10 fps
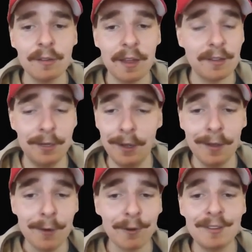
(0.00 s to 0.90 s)
That's
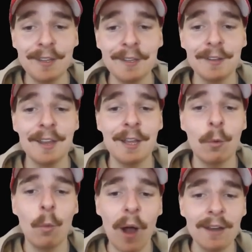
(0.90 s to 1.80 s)
ridiculous,
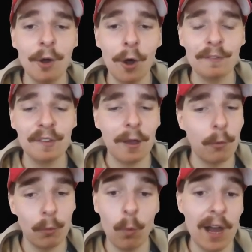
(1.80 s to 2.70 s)
hitting 118, 102,